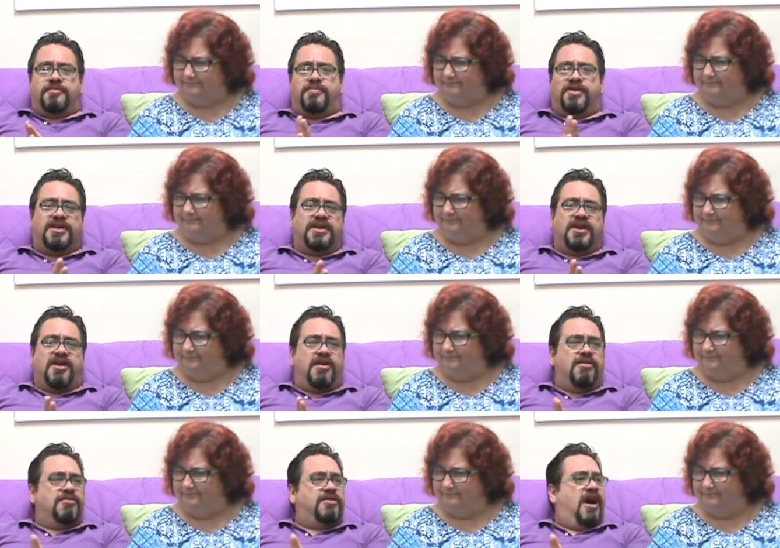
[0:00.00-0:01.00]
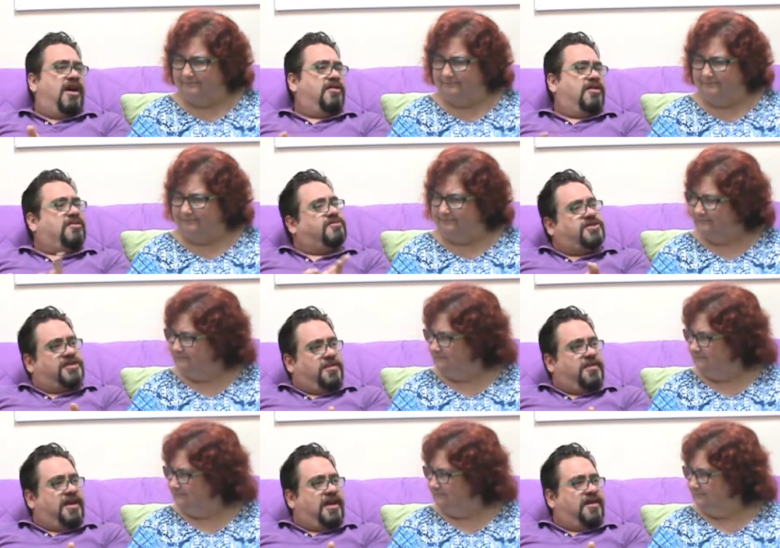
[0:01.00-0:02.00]
Speaker 1: But, you know,
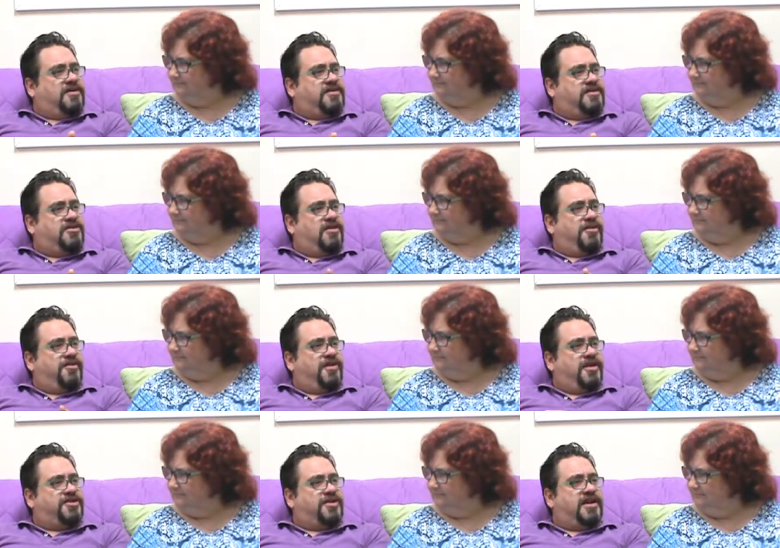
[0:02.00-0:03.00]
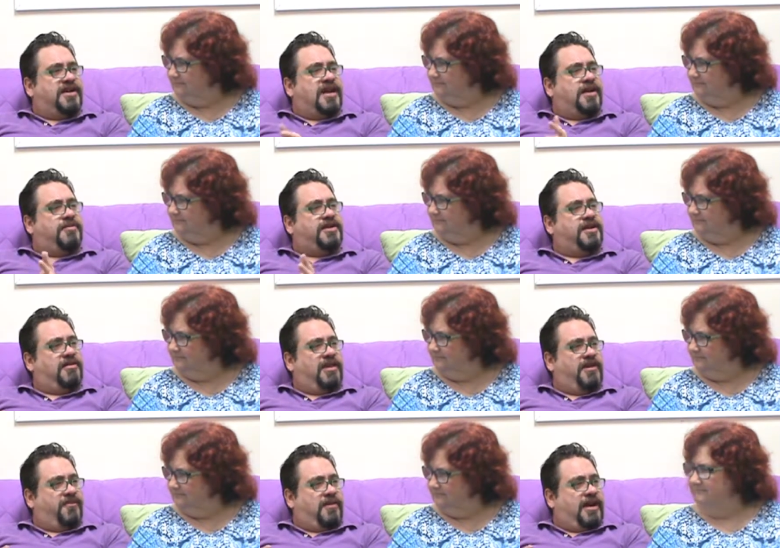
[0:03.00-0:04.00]
something else, two other things you didn't name, tea
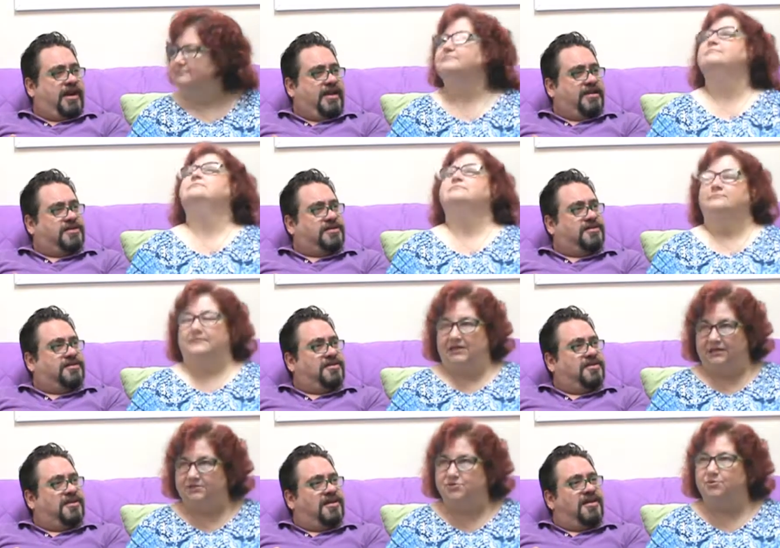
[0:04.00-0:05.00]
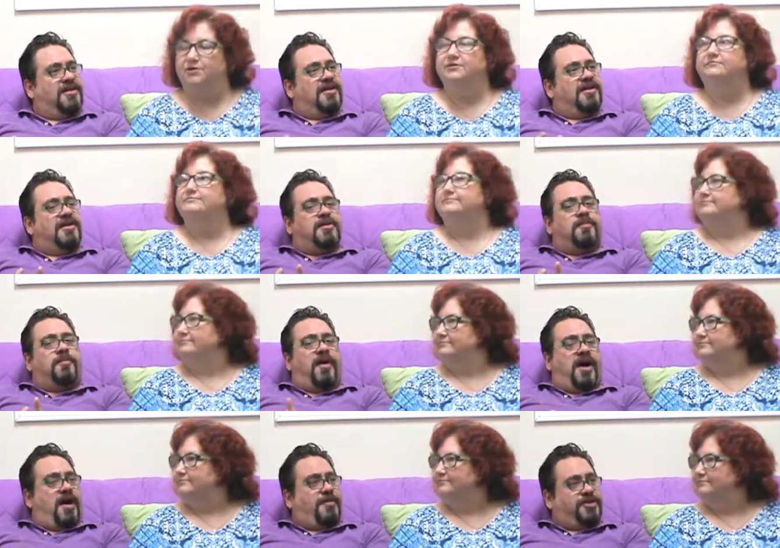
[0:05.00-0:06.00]
leaf readings.
Speaker 2: That's right.
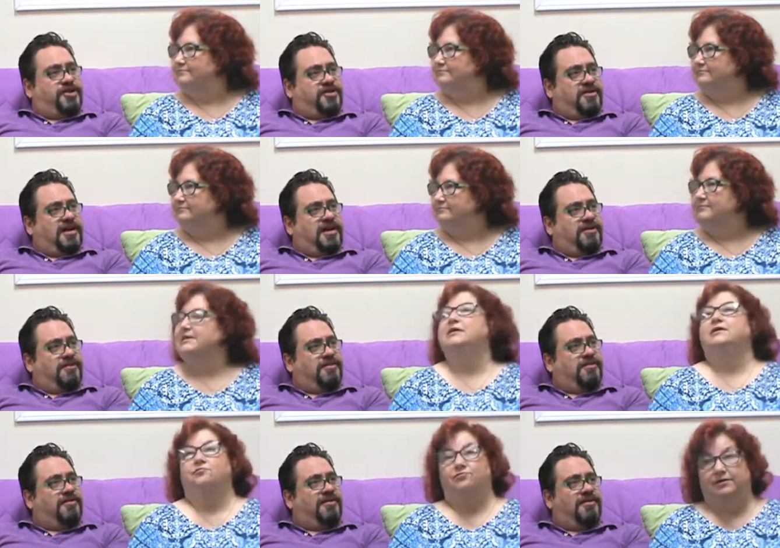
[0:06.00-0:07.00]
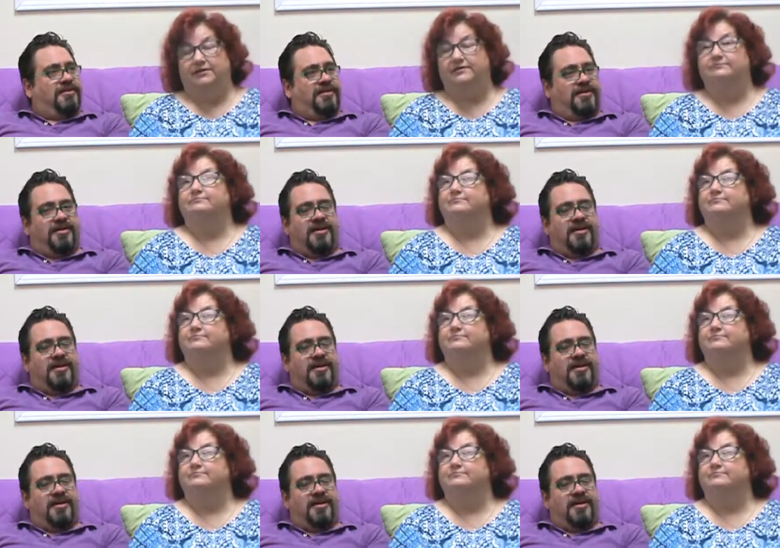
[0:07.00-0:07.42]
Speaker 1: Palmistry.
Speaker 2: Right.